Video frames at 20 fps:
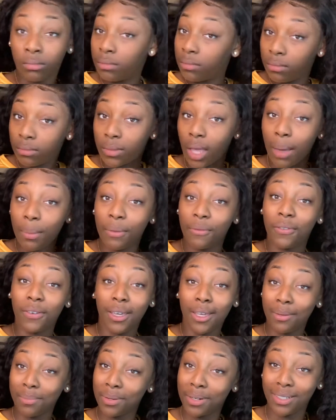I be
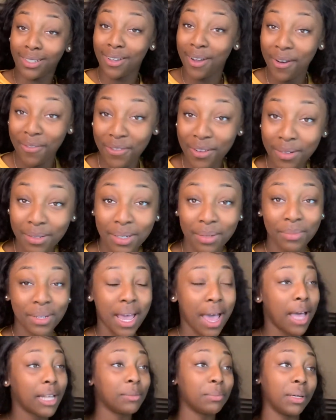forgetting to put a scarf on
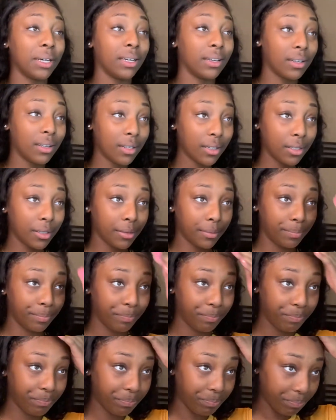sometimes. But
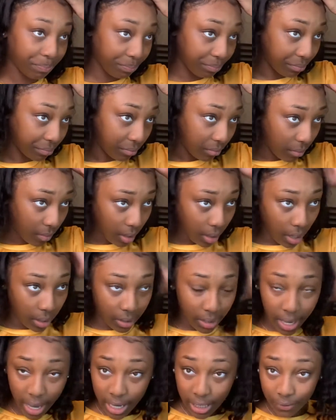
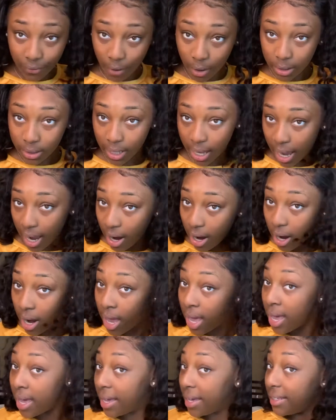yeah, as far as the hair,
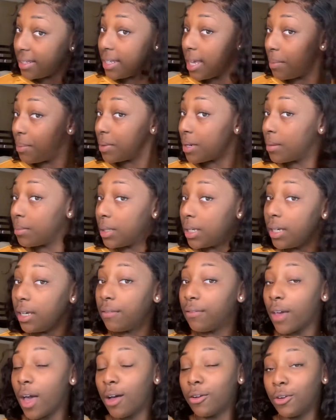it's keeping up good.
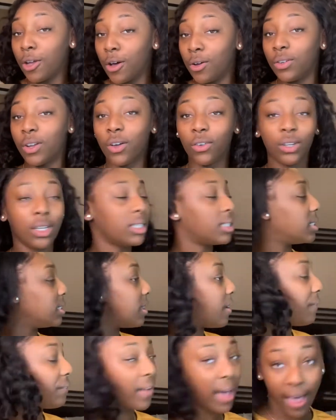If y'all don't know, this is
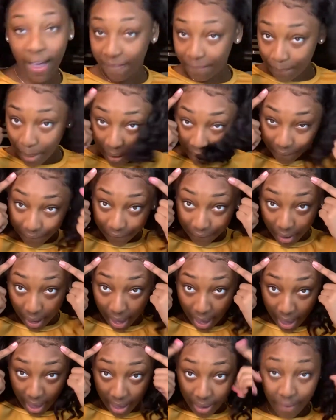a
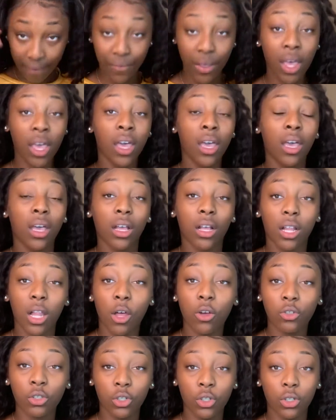5x5
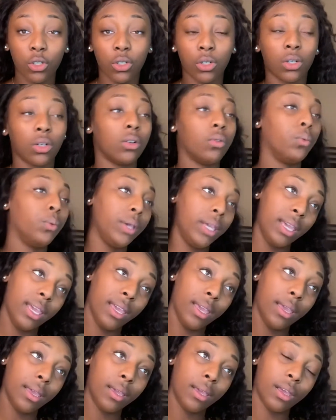closure
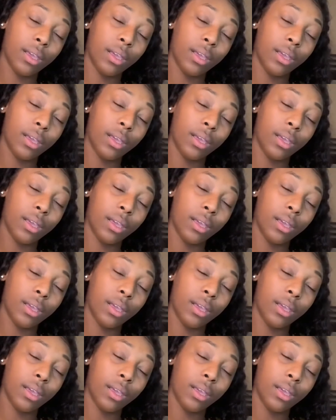wig,